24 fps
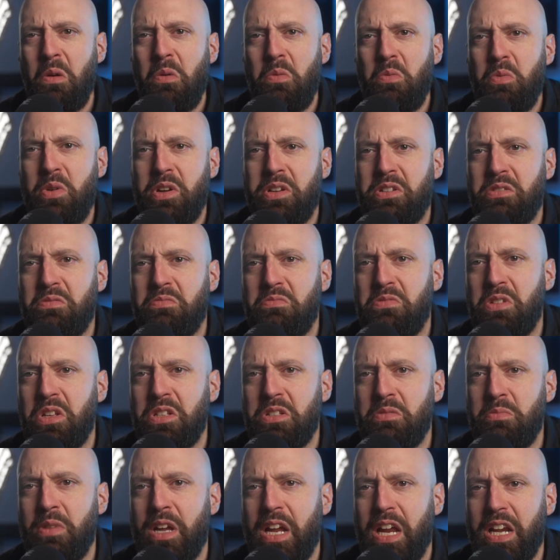which
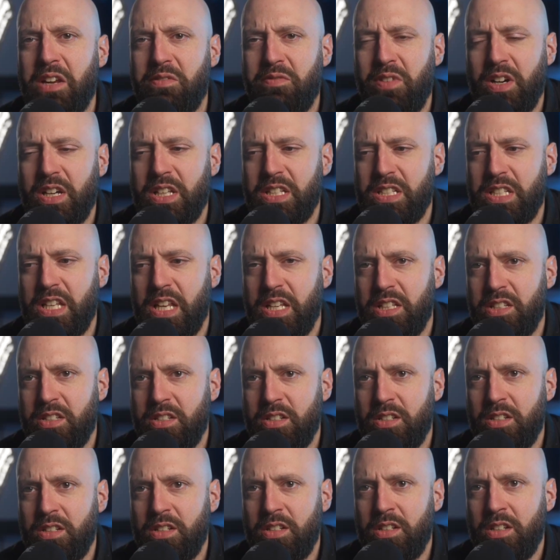doesn't make any fucking
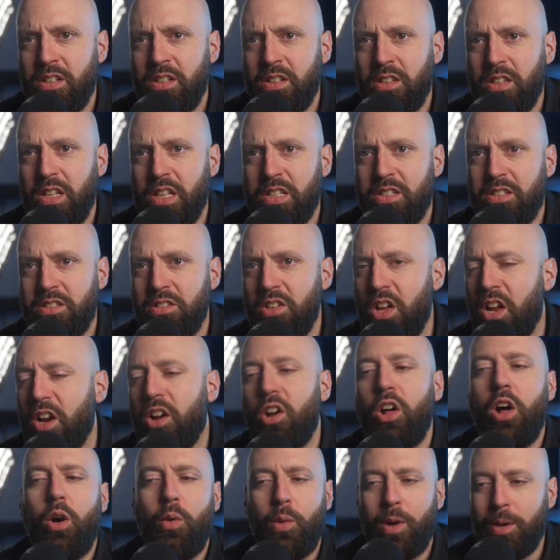sense. That's not at
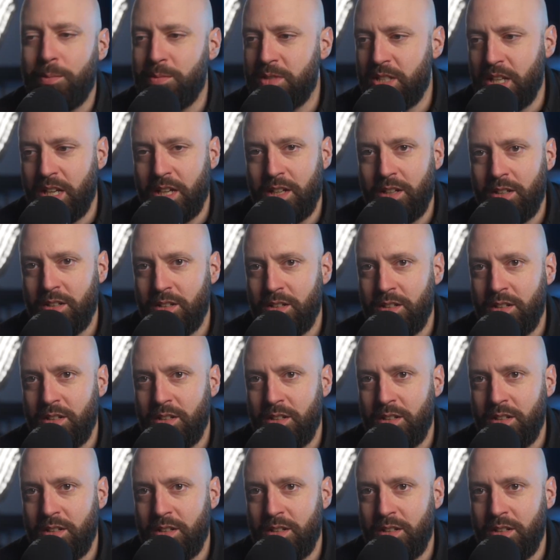all what I'm saying.